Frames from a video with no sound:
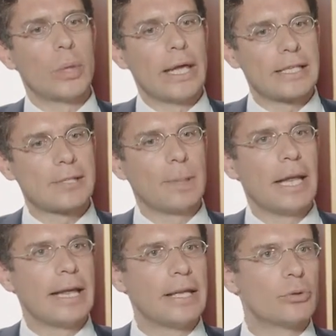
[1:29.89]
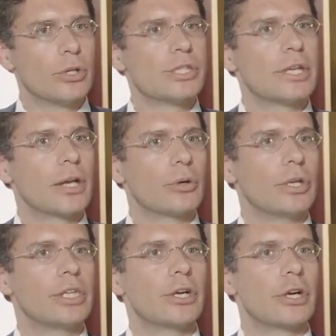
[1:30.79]
we explain risk and
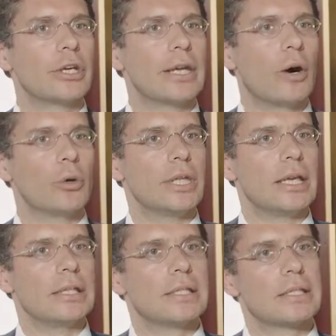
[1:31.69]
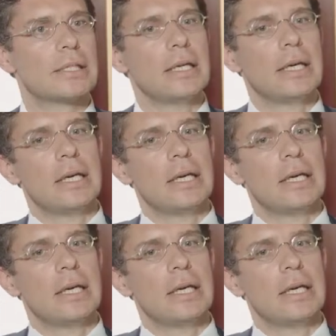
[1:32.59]
return nowadays.